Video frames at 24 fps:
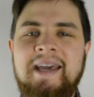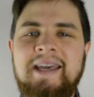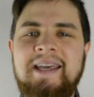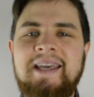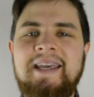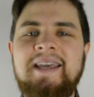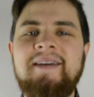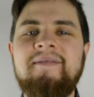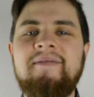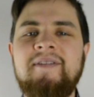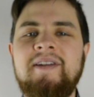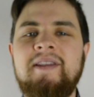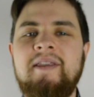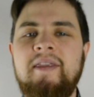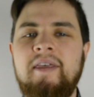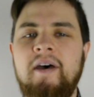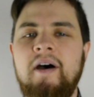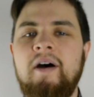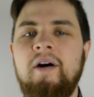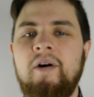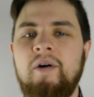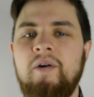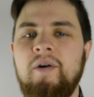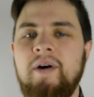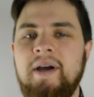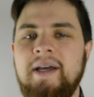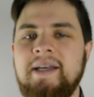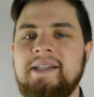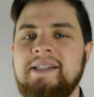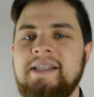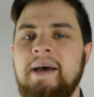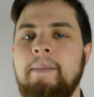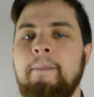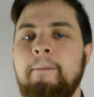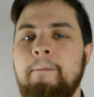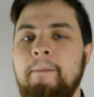even though
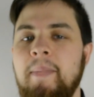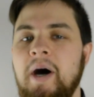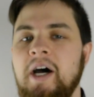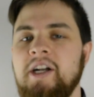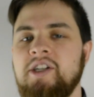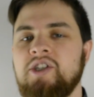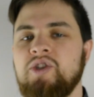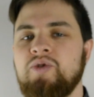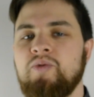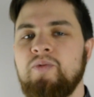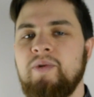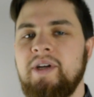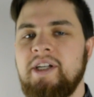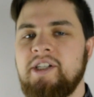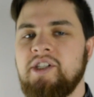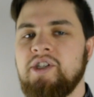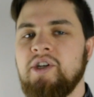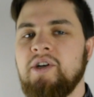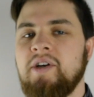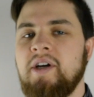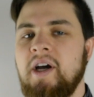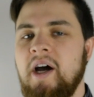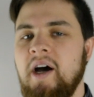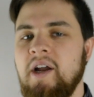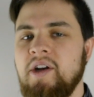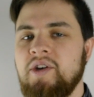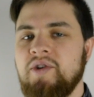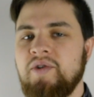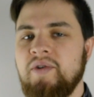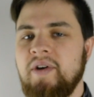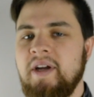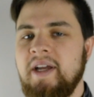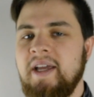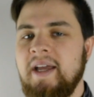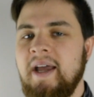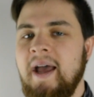it's a much richer
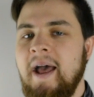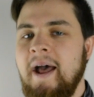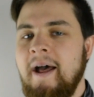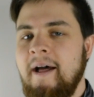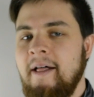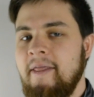country